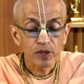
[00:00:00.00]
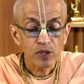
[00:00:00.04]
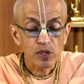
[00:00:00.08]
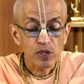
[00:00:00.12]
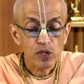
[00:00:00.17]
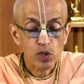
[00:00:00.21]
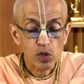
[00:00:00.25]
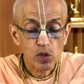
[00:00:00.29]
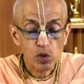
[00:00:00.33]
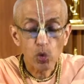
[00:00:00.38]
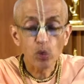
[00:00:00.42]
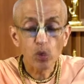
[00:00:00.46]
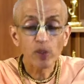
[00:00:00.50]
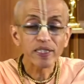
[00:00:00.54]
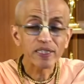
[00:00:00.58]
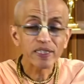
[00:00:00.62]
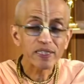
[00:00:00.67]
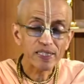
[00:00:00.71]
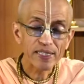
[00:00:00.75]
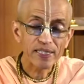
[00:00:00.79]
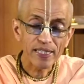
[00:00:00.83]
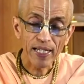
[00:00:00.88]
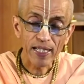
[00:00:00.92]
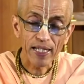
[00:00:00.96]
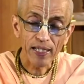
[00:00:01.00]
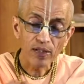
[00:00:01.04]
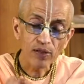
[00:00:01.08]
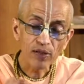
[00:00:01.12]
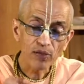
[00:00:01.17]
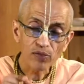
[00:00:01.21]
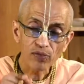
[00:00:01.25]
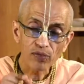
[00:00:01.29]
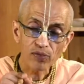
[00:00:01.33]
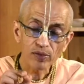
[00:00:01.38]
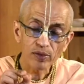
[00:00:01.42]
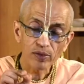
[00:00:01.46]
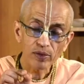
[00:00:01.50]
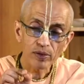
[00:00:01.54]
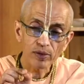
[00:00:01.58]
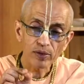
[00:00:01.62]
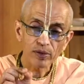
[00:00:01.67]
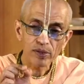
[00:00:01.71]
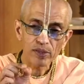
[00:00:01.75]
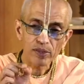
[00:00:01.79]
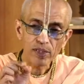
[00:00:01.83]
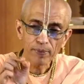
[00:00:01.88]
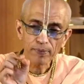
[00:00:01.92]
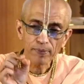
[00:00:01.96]
soul itself,
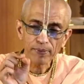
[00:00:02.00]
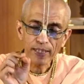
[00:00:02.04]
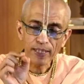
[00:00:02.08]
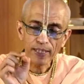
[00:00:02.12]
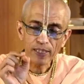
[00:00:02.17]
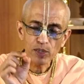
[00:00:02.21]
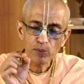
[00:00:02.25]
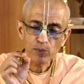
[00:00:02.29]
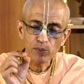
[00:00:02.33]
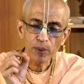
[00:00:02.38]
sometimes